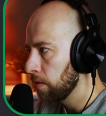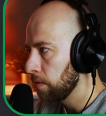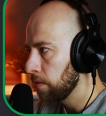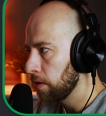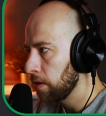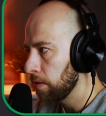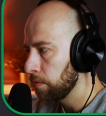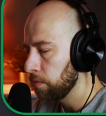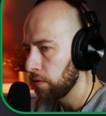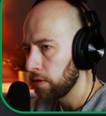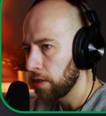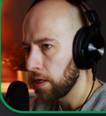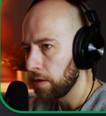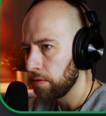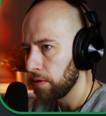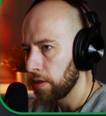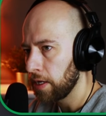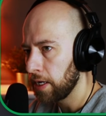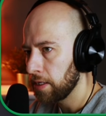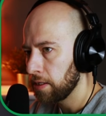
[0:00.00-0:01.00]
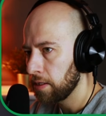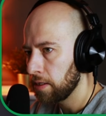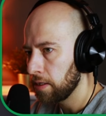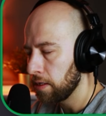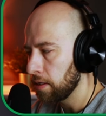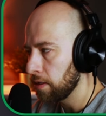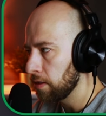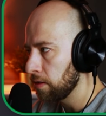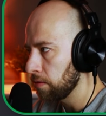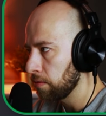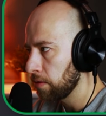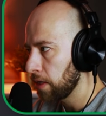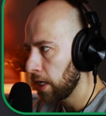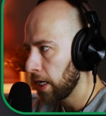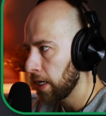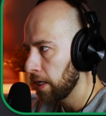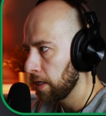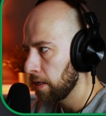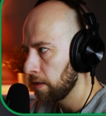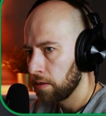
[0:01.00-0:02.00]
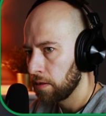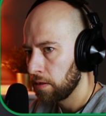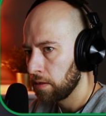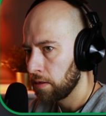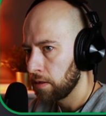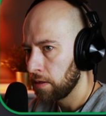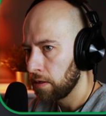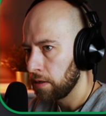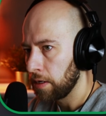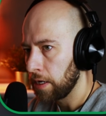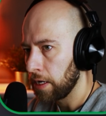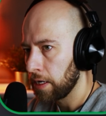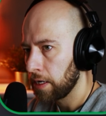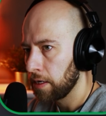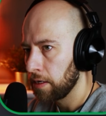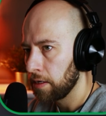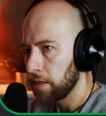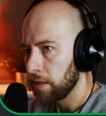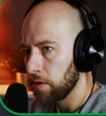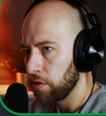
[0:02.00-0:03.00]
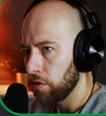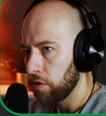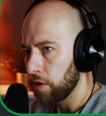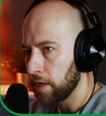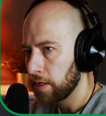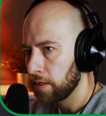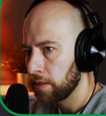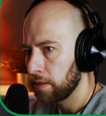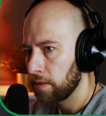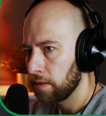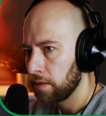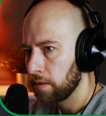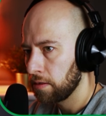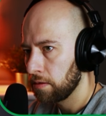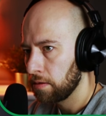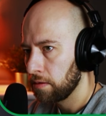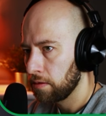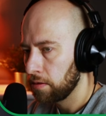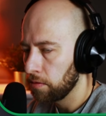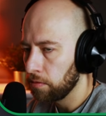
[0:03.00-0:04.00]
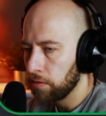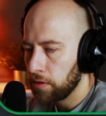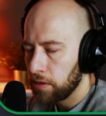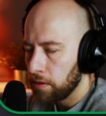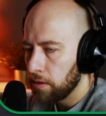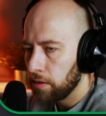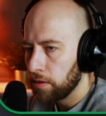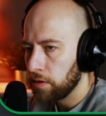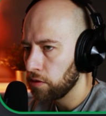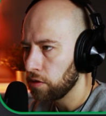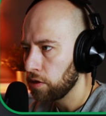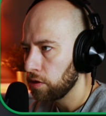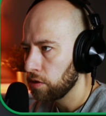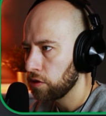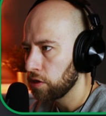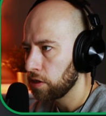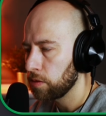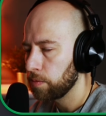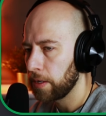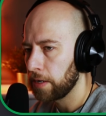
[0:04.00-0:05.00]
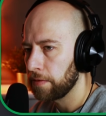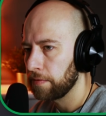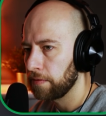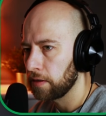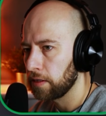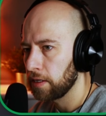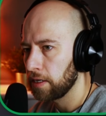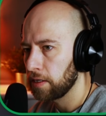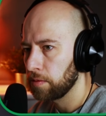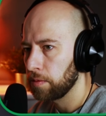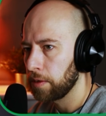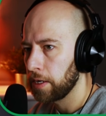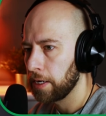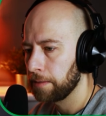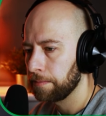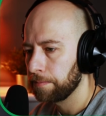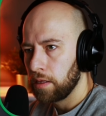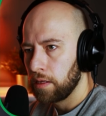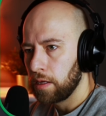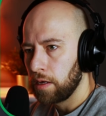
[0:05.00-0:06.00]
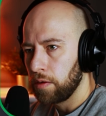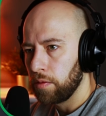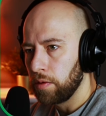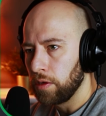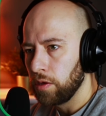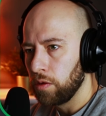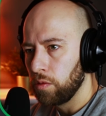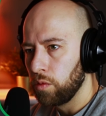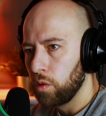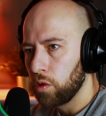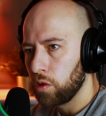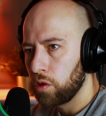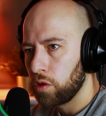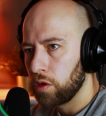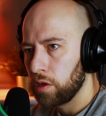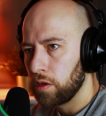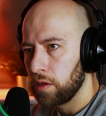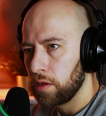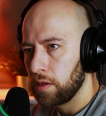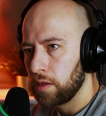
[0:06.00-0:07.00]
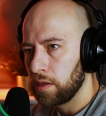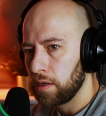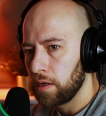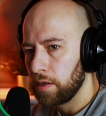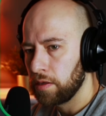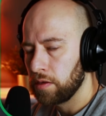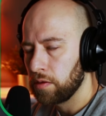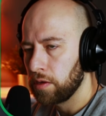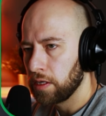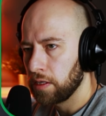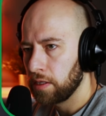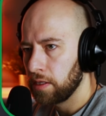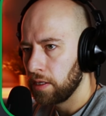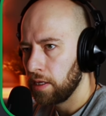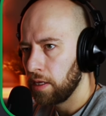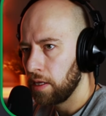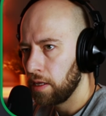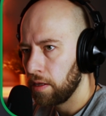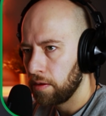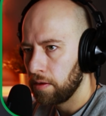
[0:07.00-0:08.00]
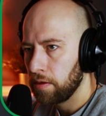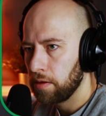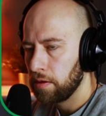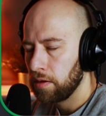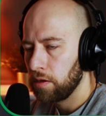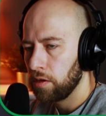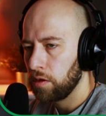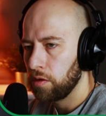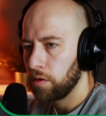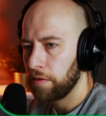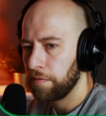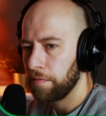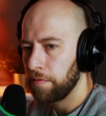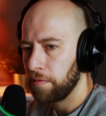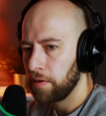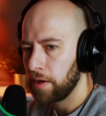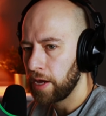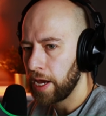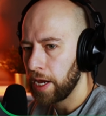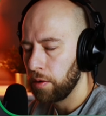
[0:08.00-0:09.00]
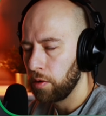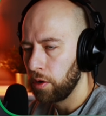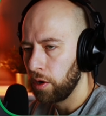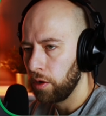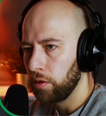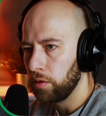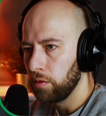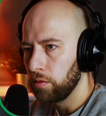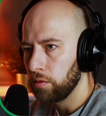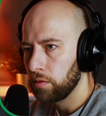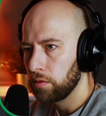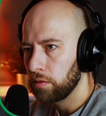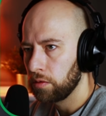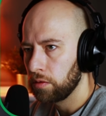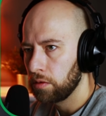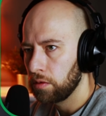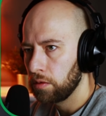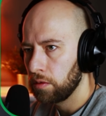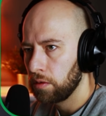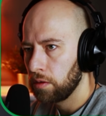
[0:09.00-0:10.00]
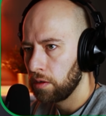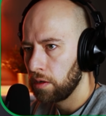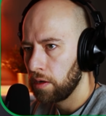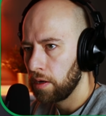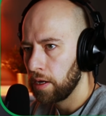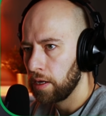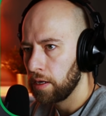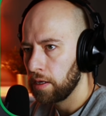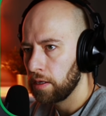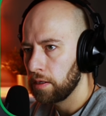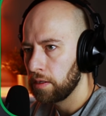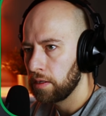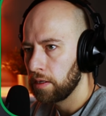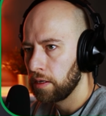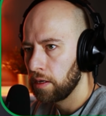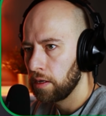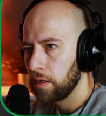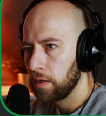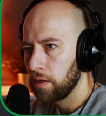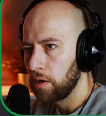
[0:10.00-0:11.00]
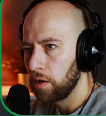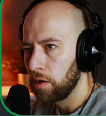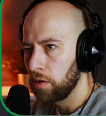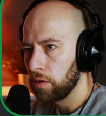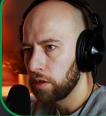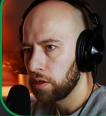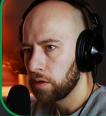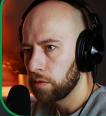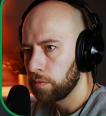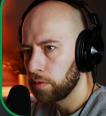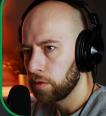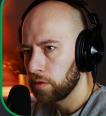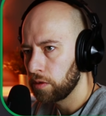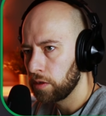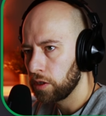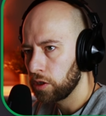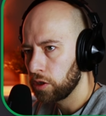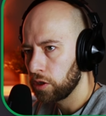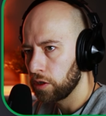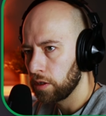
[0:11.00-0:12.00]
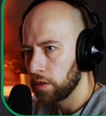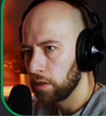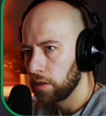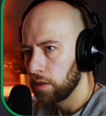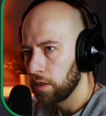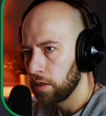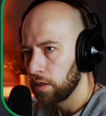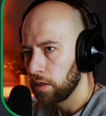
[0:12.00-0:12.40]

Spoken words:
when I put down 90 is okay, and I can adjust. So it's just perfect, that's why. Now when you watch it, as you can see, you have a roll and all the composition